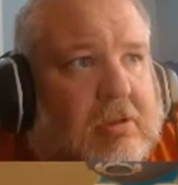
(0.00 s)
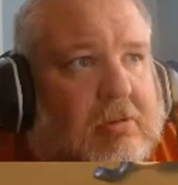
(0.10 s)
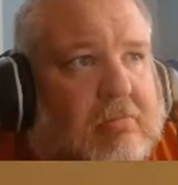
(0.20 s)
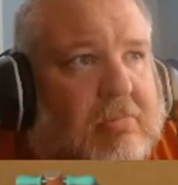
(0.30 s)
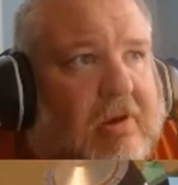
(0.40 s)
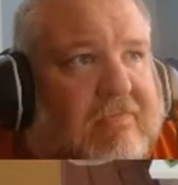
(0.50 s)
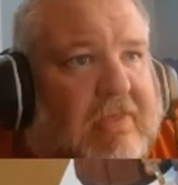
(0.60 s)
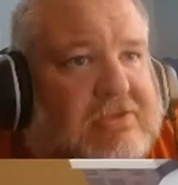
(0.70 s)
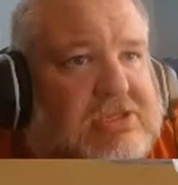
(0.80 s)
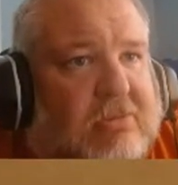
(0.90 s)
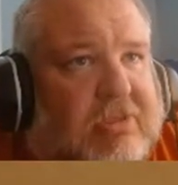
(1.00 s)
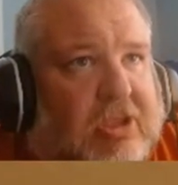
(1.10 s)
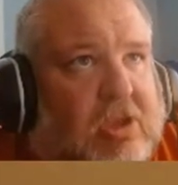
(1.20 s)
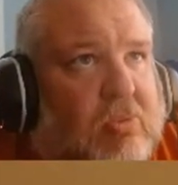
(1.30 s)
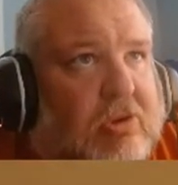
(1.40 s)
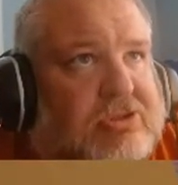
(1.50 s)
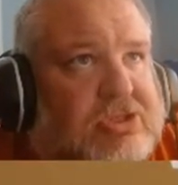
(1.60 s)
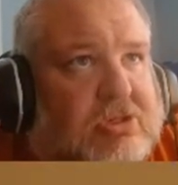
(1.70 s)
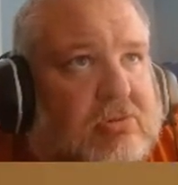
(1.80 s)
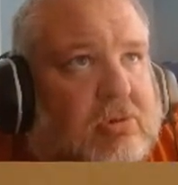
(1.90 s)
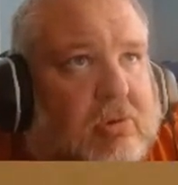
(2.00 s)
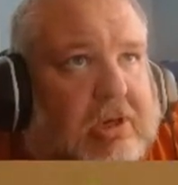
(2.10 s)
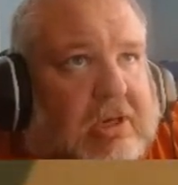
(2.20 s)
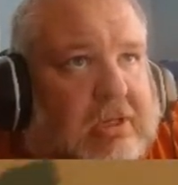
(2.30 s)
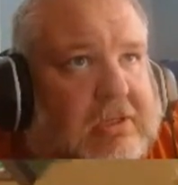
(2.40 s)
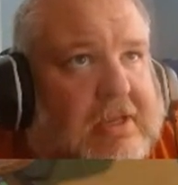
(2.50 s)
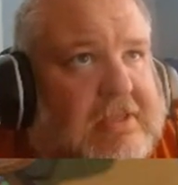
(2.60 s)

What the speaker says: But if that's something you want to, go ahead. It's